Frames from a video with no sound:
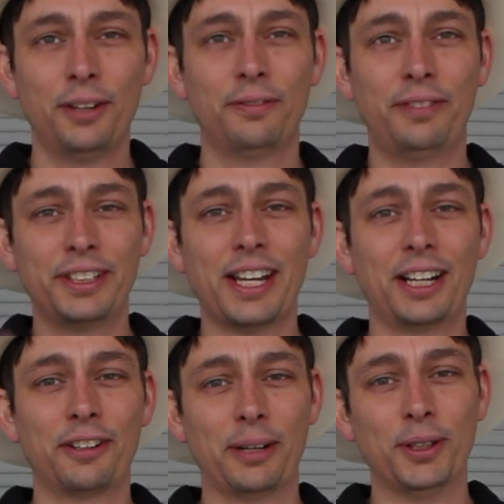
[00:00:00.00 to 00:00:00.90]
Venn
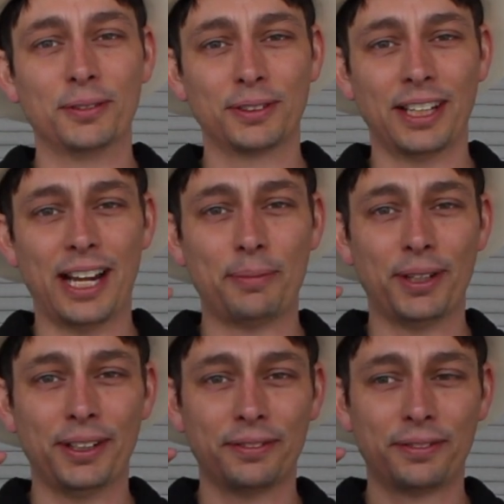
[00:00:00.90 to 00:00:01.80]
diagram overlap
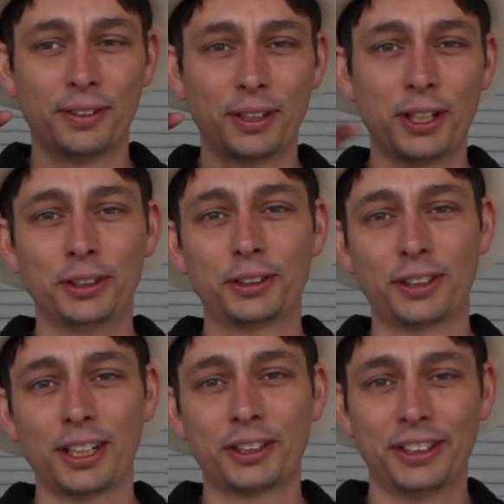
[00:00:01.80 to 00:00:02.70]
of
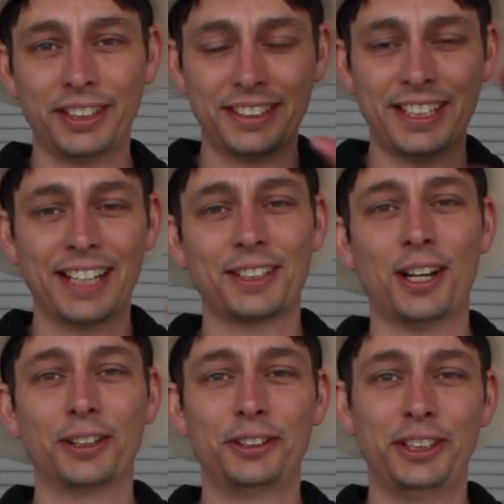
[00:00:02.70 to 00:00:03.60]
construction,
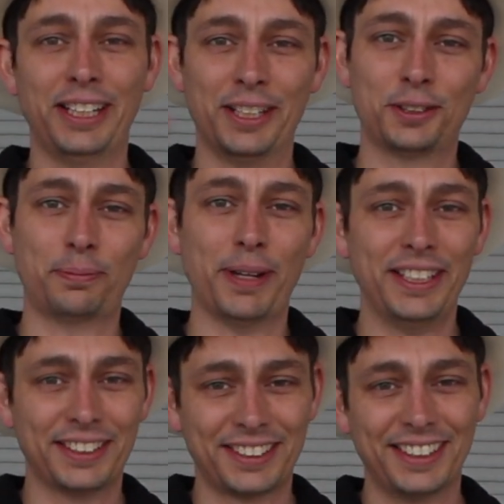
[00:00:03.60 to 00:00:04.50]
technology, and
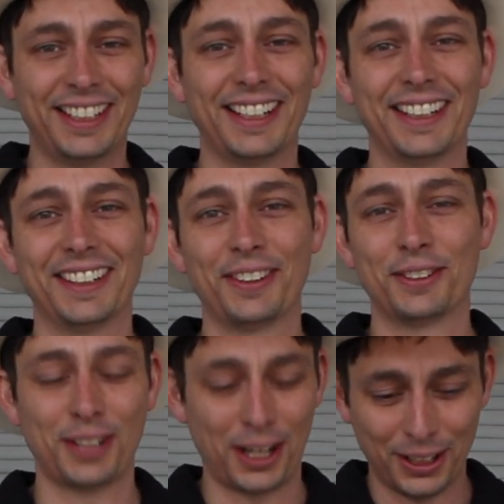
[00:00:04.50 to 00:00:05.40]
space. Uh,
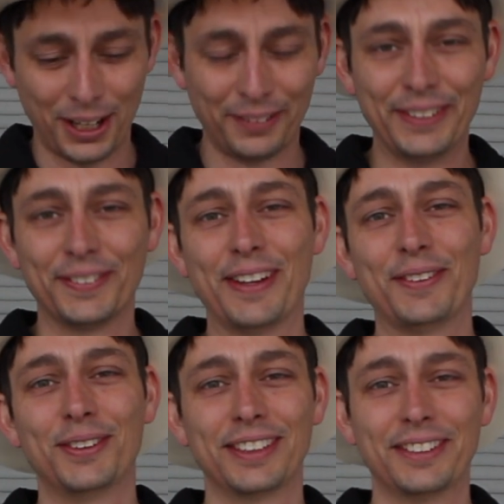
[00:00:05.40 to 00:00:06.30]
there's not a lot of people
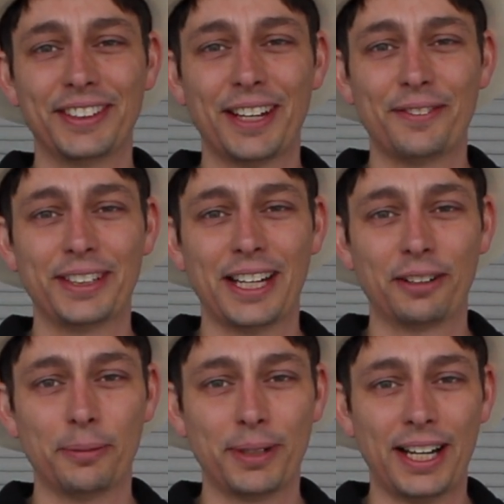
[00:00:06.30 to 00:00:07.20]
maybe who live in that Venn
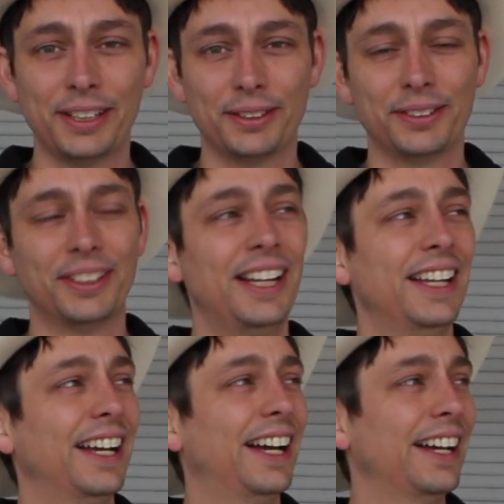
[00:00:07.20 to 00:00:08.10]
diagram, but I do.
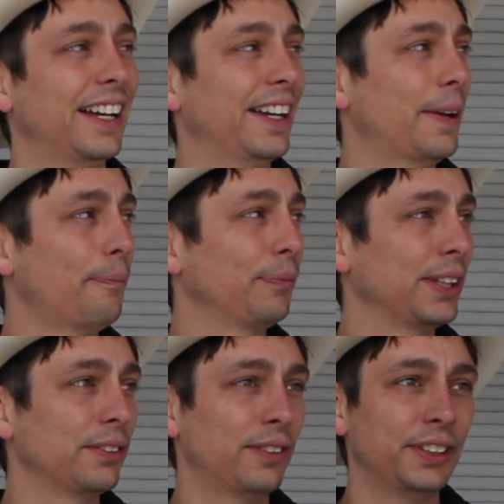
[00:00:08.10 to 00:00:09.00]
Uh,
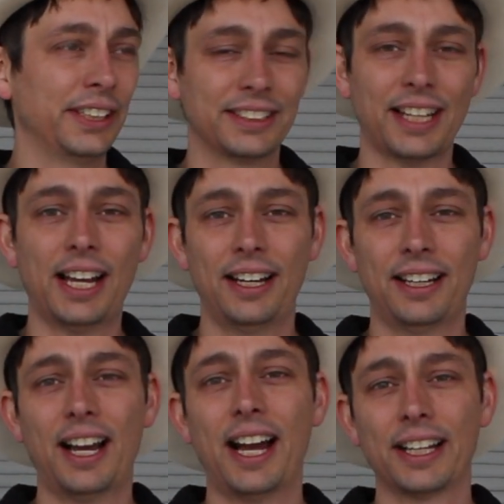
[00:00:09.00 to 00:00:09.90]
and the fun thing is
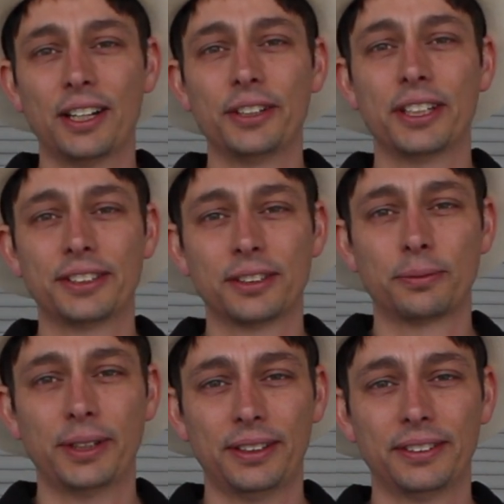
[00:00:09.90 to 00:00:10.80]
uh, Icon does as
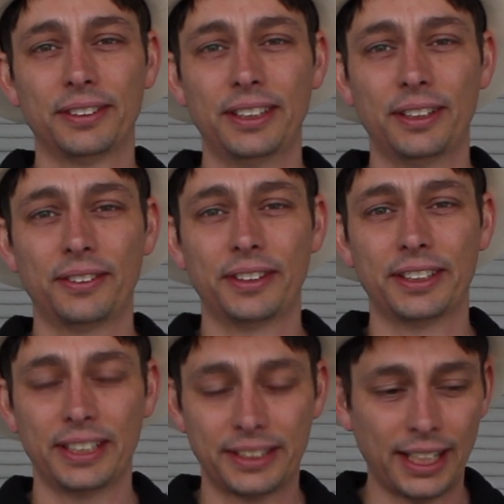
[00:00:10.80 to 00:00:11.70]
well. You know,
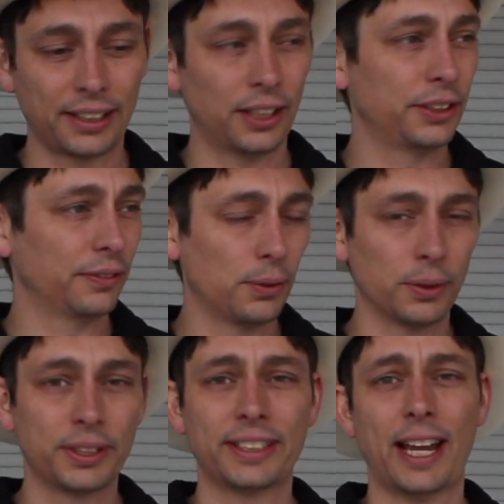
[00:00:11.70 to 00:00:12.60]
th this technology of
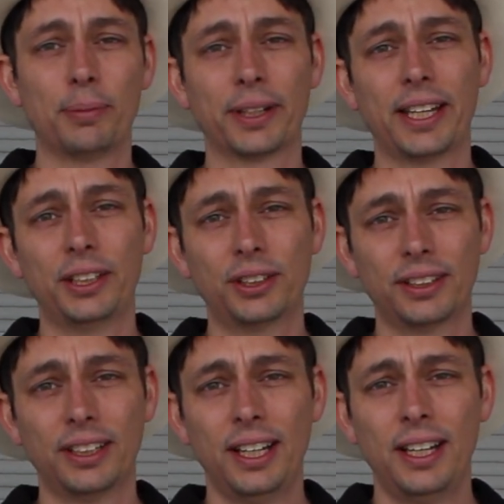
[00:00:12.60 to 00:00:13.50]
course has
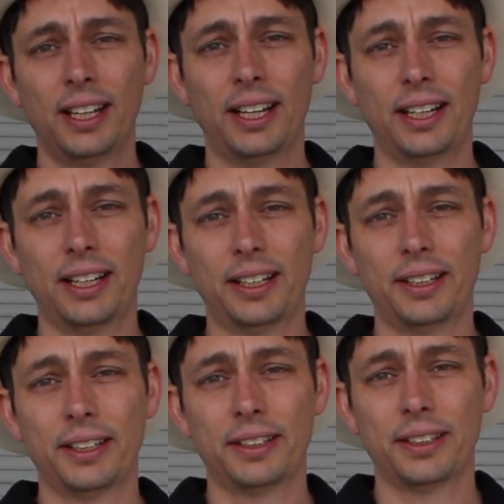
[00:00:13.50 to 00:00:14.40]
application
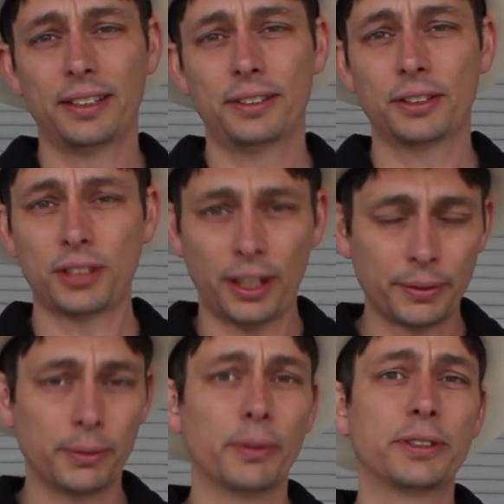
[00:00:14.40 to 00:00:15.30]
uh, to solve
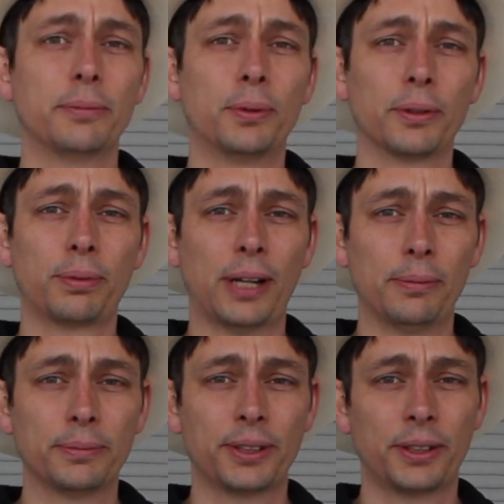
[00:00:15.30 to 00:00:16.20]
some of the most important
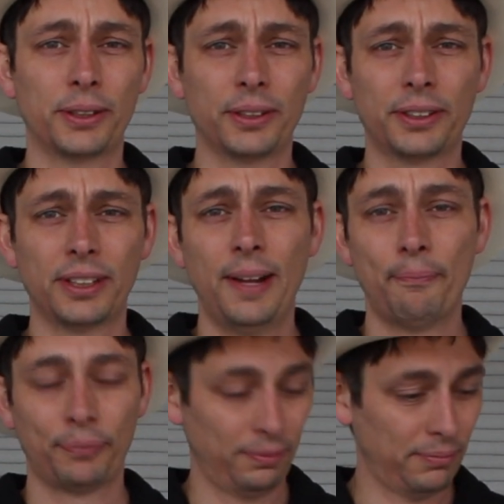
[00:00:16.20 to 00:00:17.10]
problems on earth,
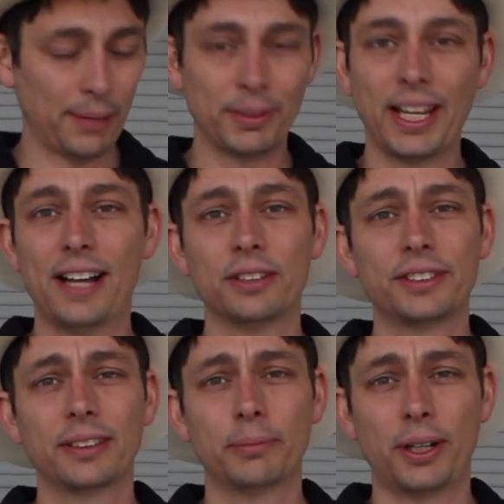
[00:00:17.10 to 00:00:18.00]
namely
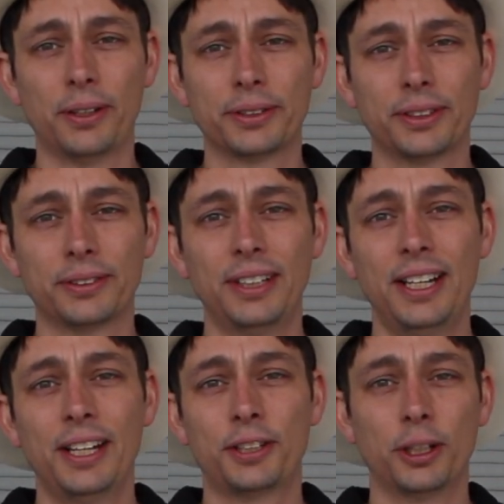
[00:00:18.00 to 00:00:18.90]
housing, but also
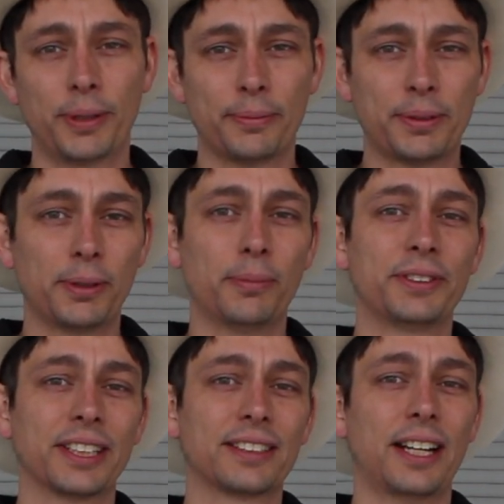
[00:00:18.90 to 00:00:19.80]
to open up some of the
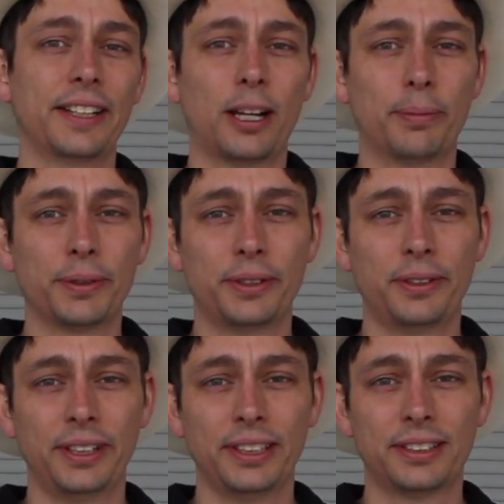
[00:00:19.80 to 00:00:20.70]
most exciting
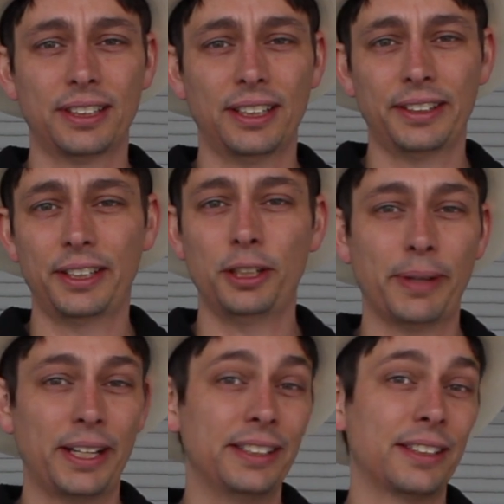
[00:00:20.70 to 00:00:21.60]
opportunities uh, that
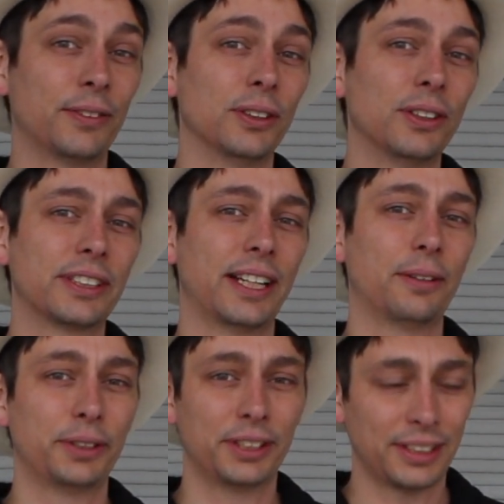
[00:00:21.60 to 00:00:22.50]
humanity's ever looked
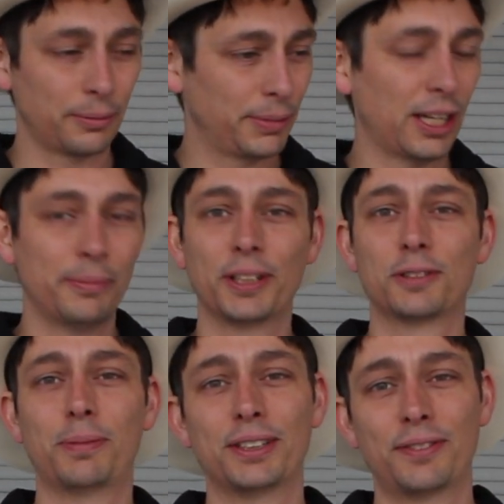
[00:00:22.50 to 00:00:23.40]
at, which is like becoming a
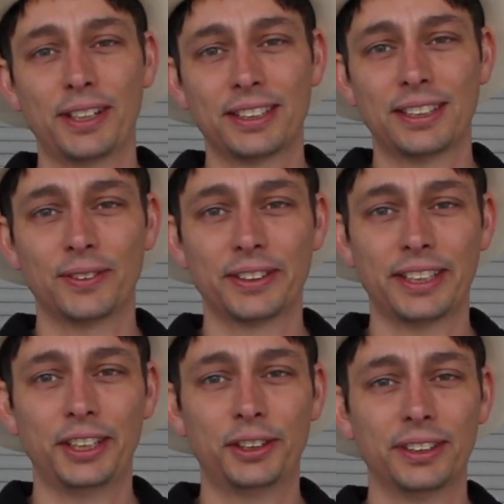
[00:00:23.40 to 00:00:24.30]
spacefaring
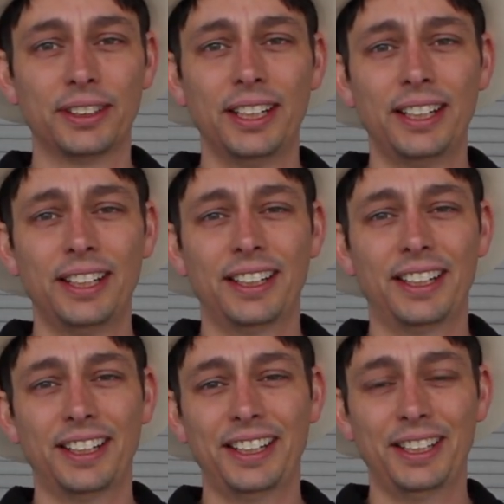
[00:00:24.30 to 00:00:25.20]
civilization
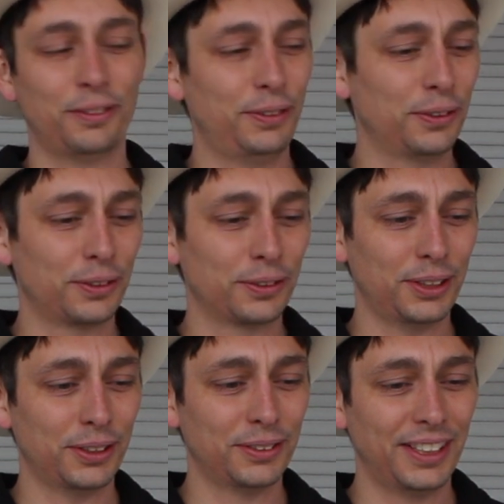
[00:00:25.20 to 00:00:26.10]
uh, in the future.
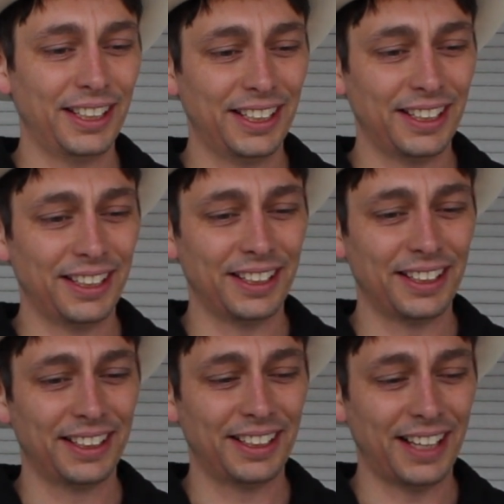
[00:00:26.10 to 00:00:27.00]
So
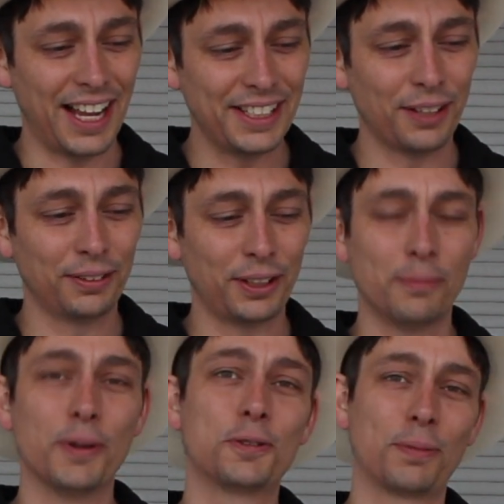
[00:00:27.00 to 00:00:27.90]
uh, I definitely
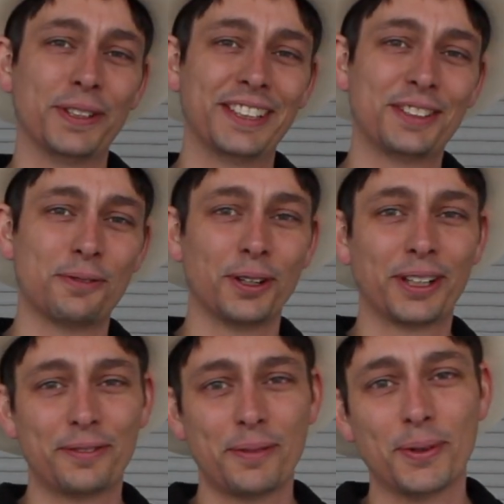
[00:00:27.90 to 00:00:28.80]
almost sprint into
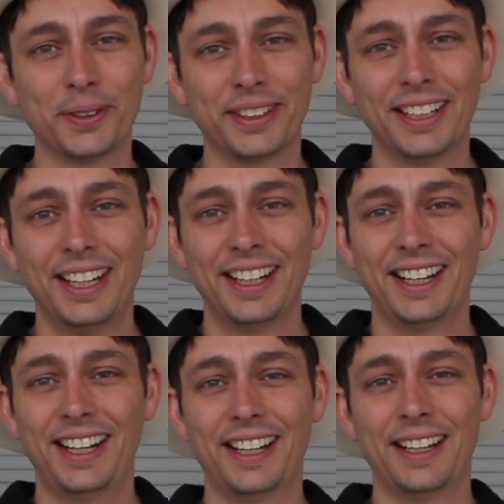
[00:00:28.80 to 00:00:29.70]
work every morning
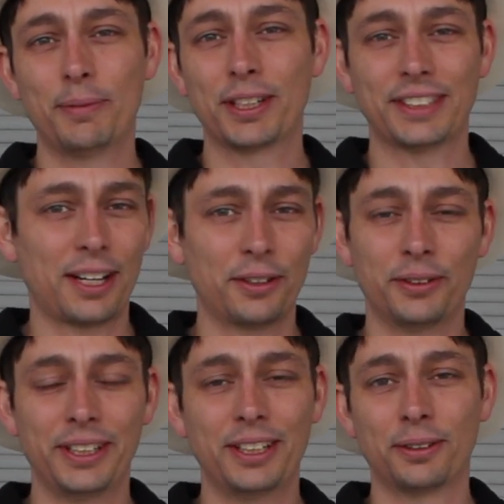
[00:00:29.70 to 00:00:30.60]
uh, because I don't
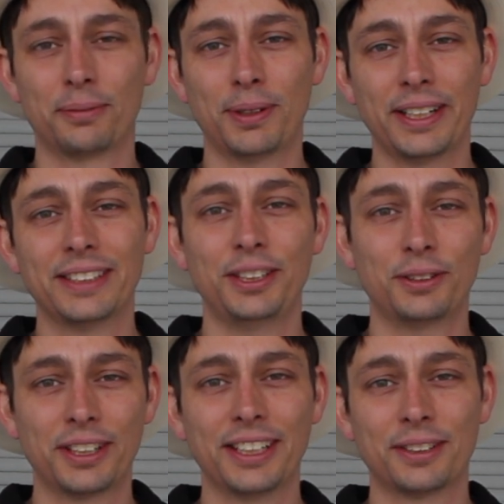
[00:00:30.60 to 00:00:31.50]
know any other place that
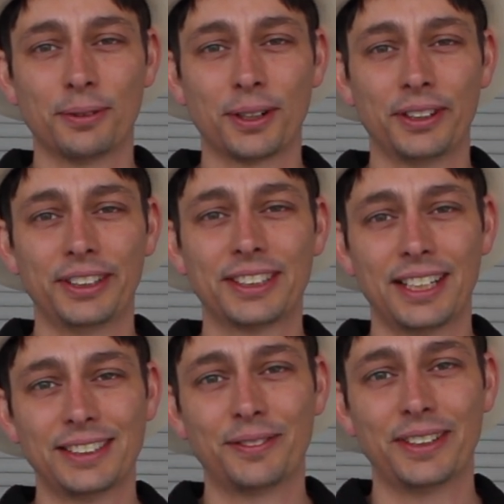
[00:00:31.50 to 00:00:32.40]
you could get to work on these
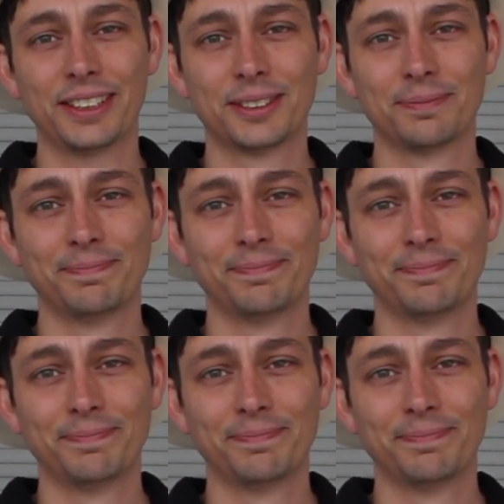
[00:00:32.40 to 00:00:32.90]
kinds of things.